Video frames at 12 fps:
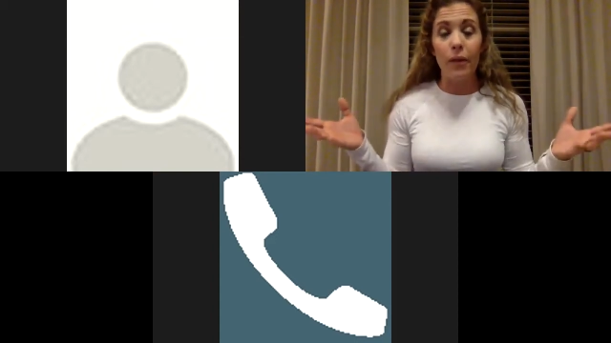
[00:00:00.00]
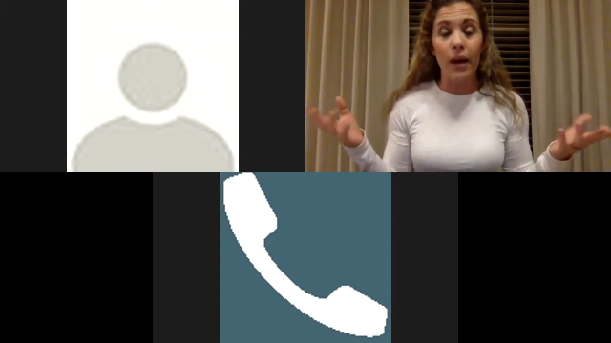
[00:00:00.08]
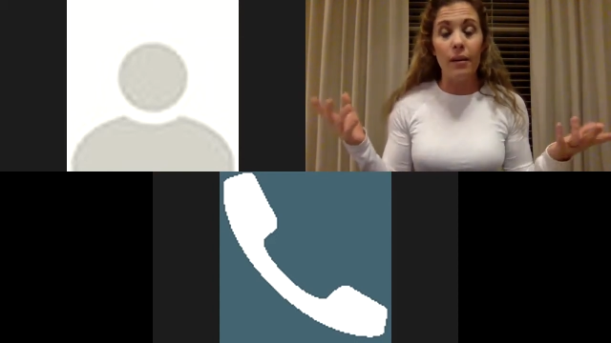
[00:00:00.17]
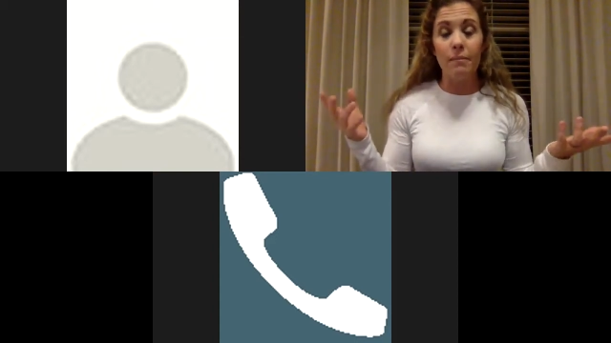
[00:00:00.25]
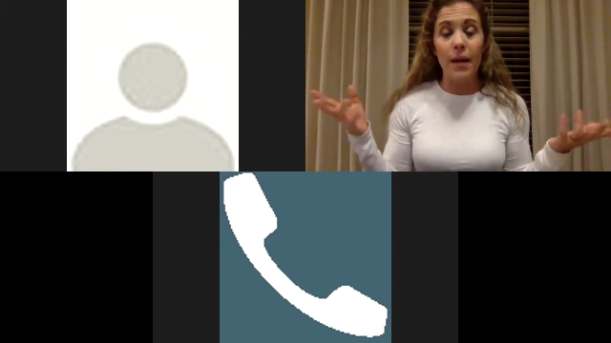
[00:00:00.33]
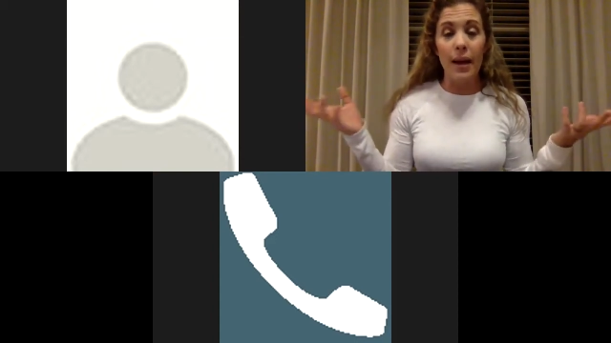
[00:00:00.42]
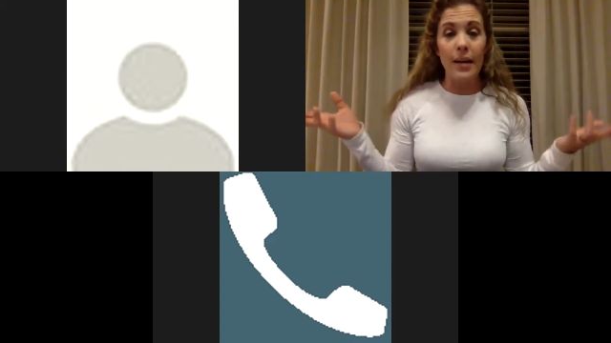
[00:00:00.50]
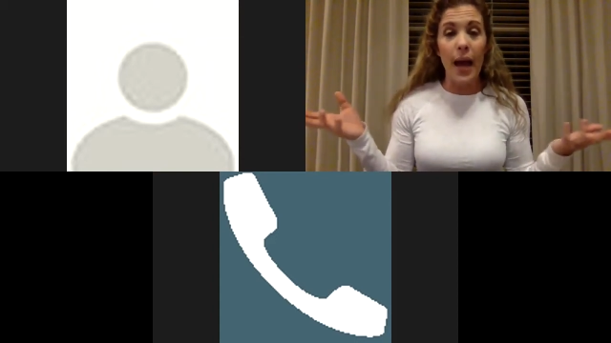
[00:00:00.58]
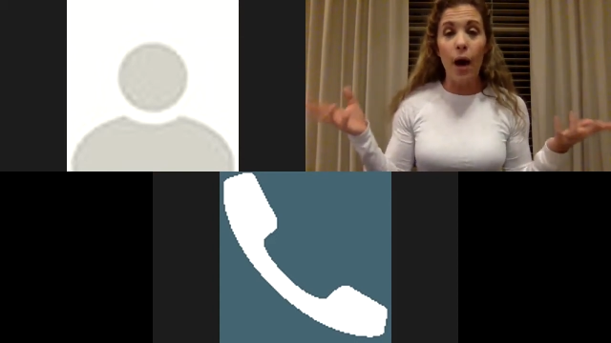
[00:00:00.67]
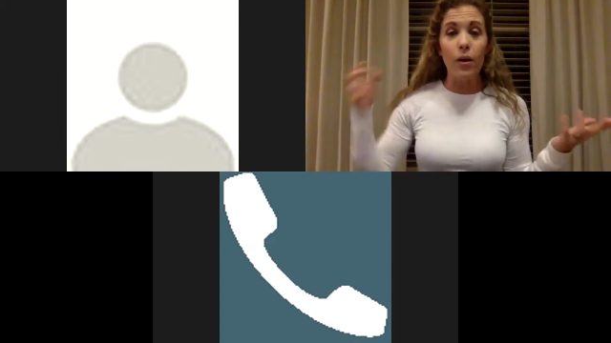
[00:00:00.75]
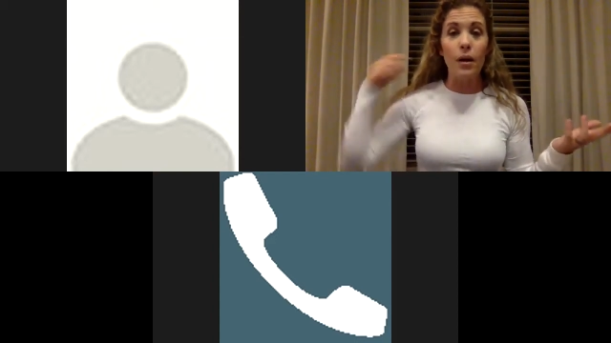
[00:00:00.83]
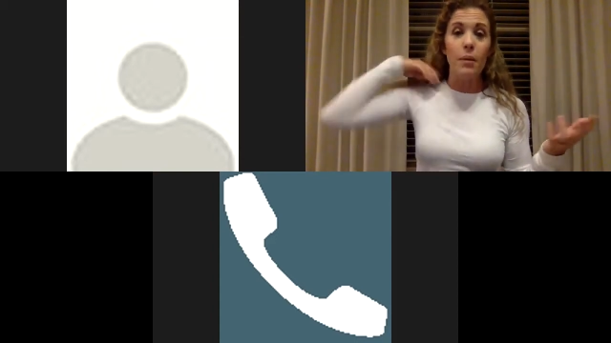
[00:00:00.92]
I
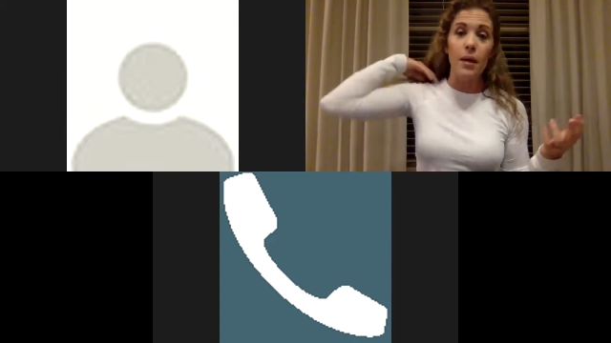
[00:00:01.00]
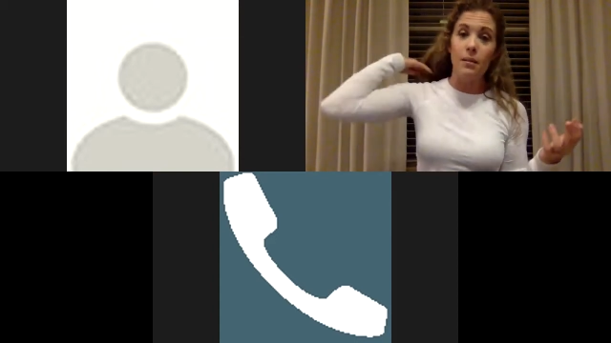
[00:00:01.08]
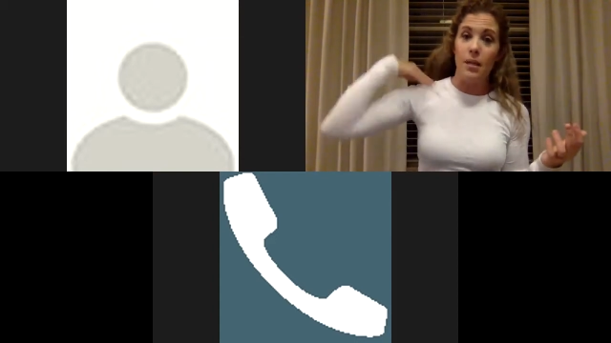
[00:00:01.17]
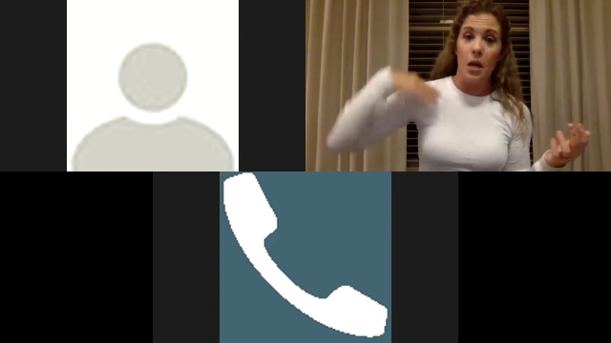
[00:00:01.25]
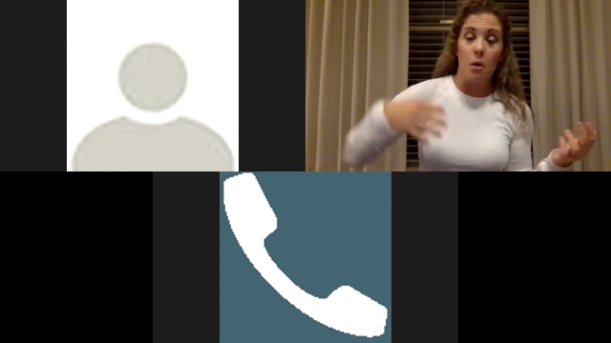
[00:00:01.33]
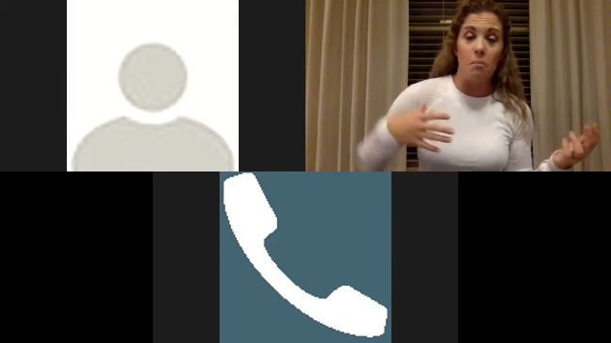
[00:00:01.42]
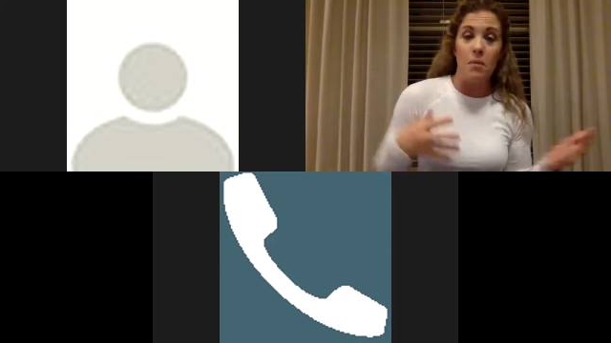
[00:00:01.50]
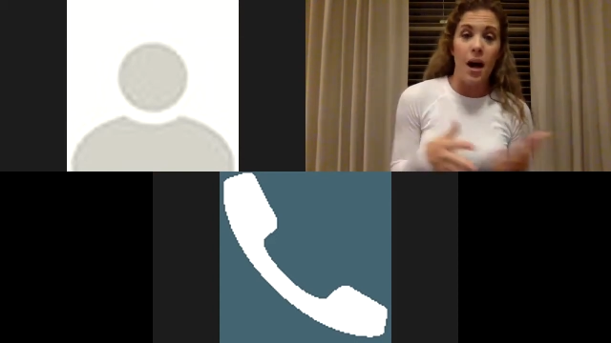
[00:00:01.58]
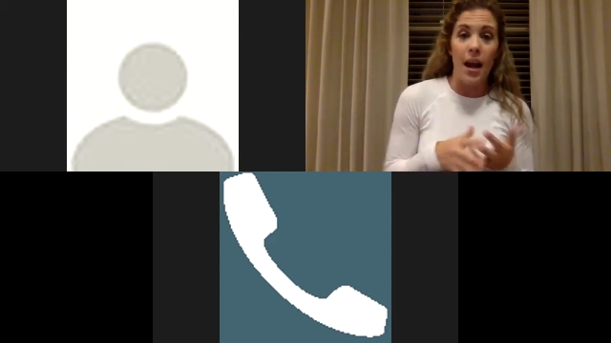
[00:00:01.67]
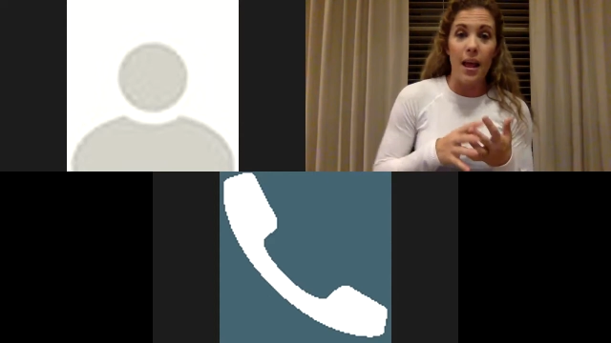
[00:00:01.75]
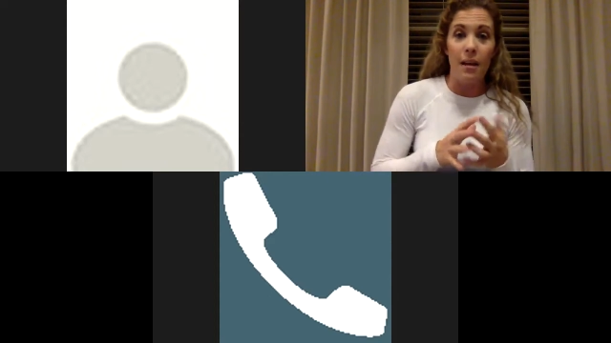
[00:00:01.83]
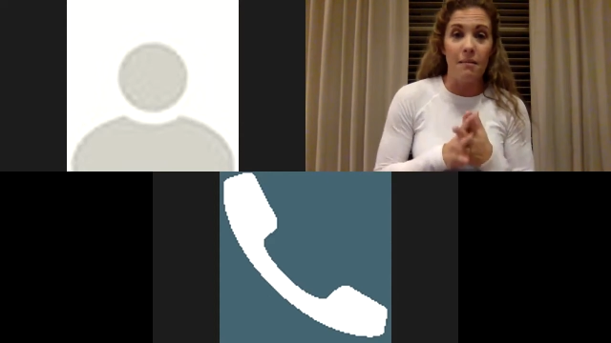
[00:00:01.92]
doubt it, but not it.